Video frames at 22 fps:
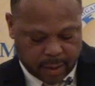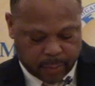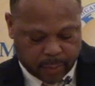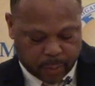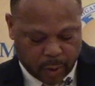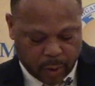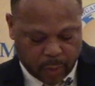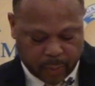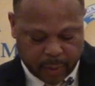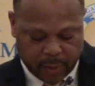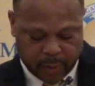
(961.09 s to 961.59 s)

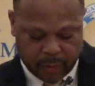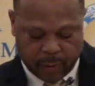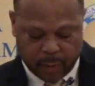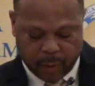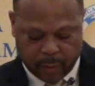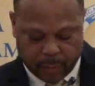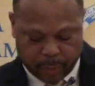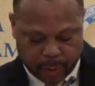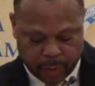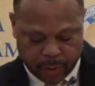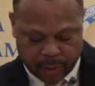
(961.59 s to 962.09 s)
appropriate
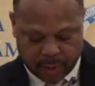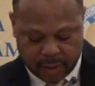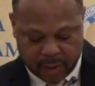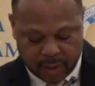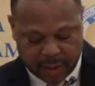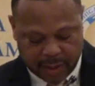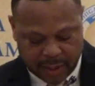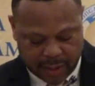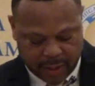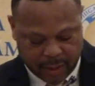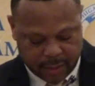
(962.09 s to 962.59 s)
for a person
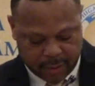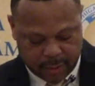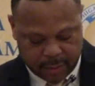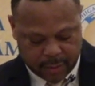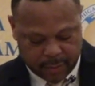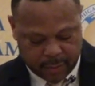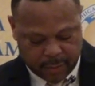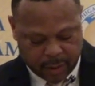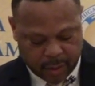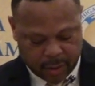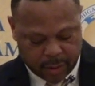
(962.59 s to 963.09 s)
to eat,
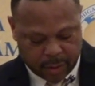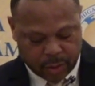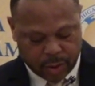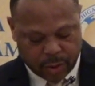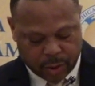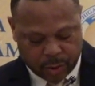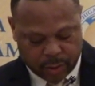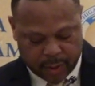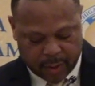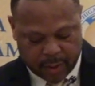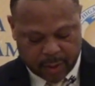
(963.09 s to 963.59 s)
to
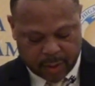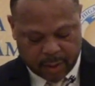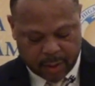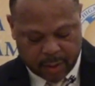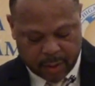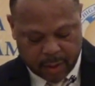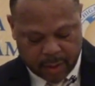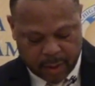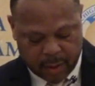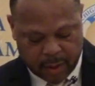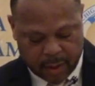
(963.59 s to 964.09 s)
drink,
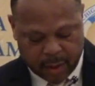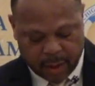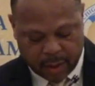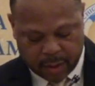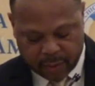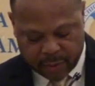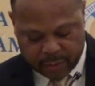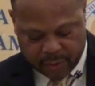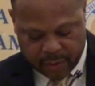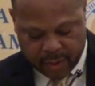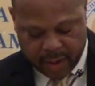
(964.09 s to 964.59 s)
and
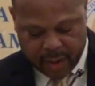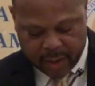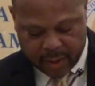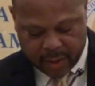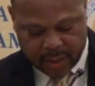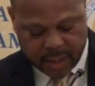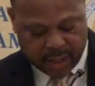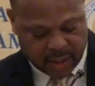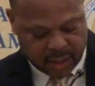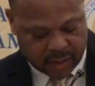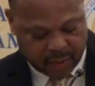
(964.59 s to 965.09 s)
to find
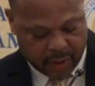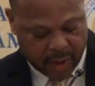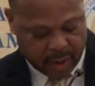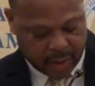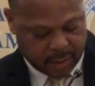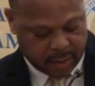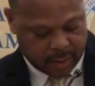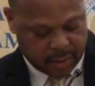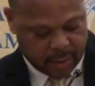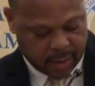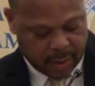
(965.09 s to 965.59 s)

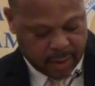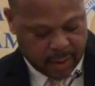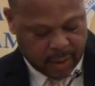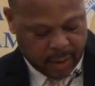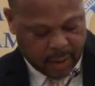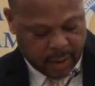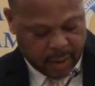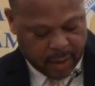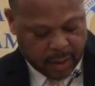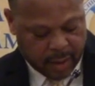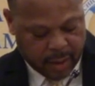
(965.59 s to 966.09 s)
satisfaction
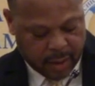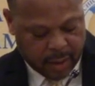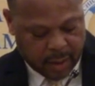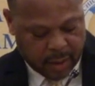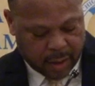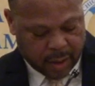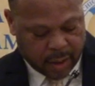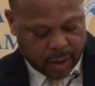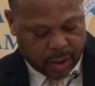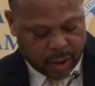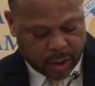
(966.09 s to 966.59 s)

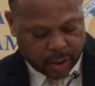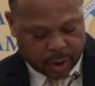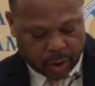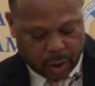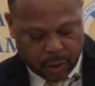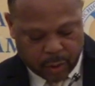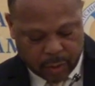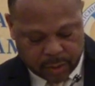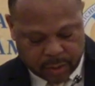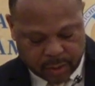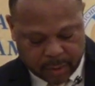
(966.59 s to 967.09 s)
in their
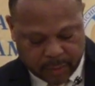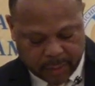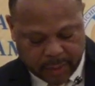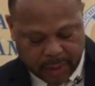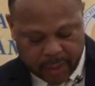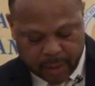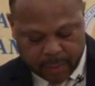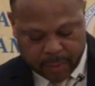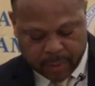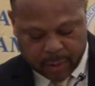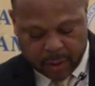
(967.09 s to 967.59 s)
toilsome
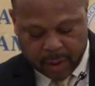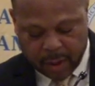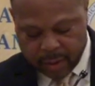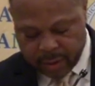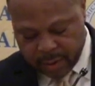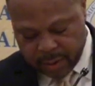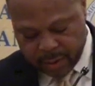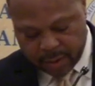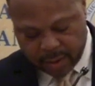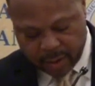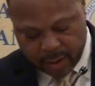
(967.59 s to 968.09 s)
labor
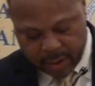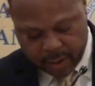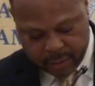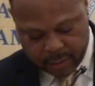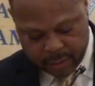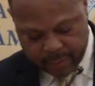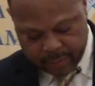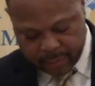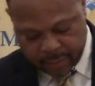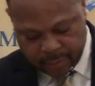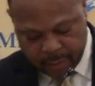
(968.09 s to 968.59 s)
under the
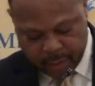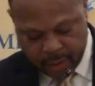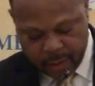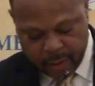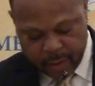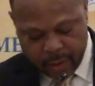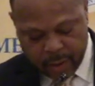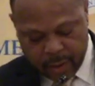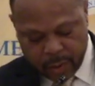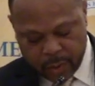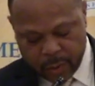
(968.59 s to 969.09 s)
sun.
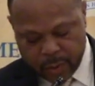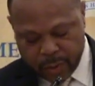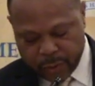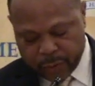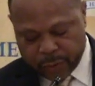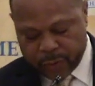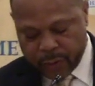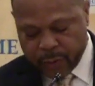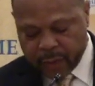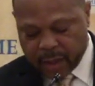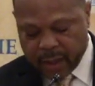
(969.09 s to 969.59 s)

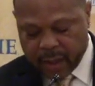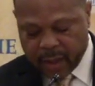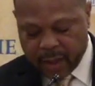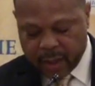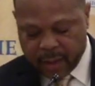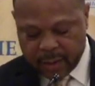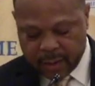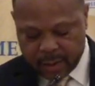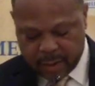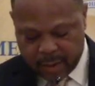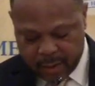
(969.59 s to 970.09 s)
During the few
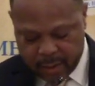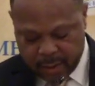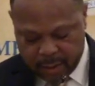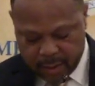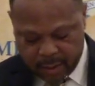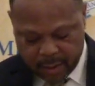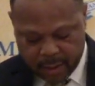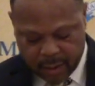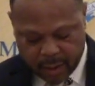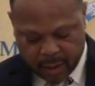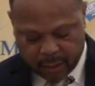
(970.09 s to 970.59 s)
days
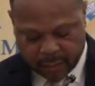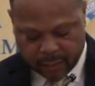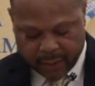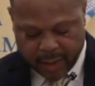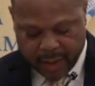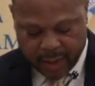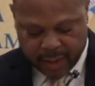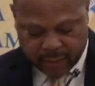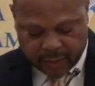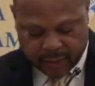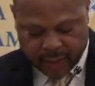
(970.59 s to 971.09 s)
of
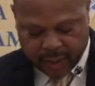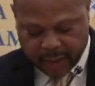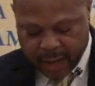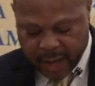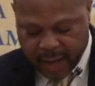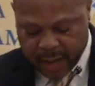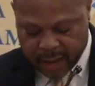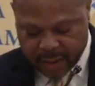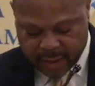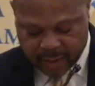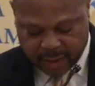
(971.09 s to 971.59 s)
life that
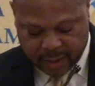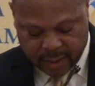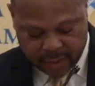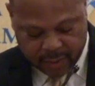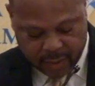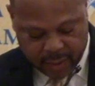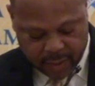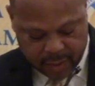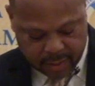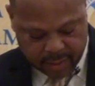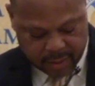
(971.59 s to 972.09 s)
God has
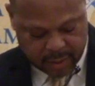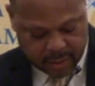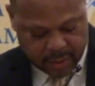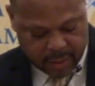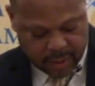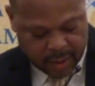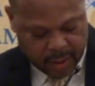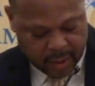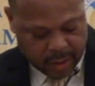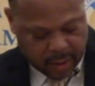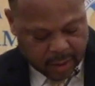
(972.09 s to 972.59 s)
given us,
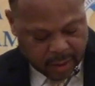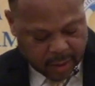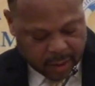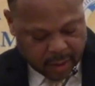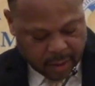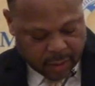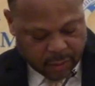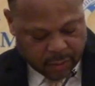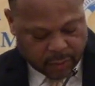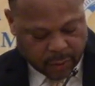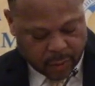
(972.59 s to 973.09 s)

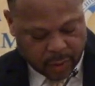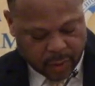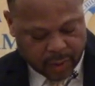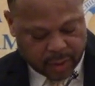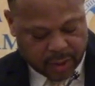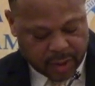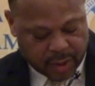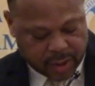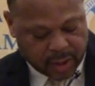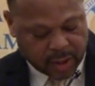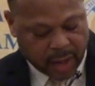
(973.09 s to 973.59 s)
for
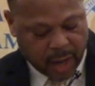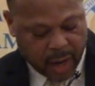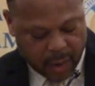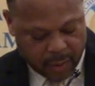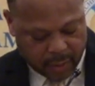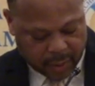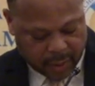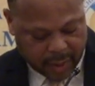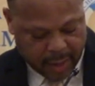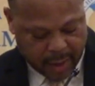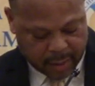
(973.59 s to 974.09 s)
this is
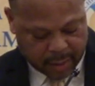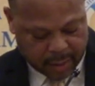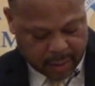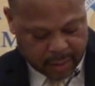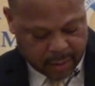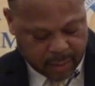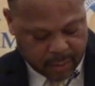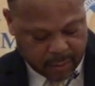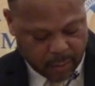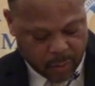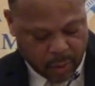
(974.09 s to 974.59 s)
our lot.
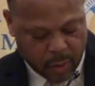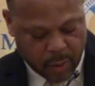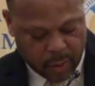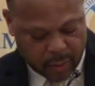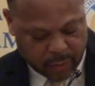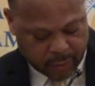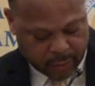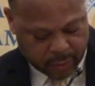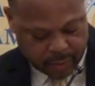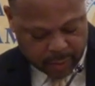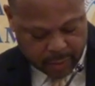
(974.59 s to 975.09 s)

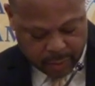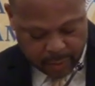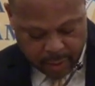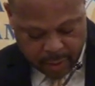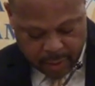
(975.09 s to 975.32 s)
Moreover,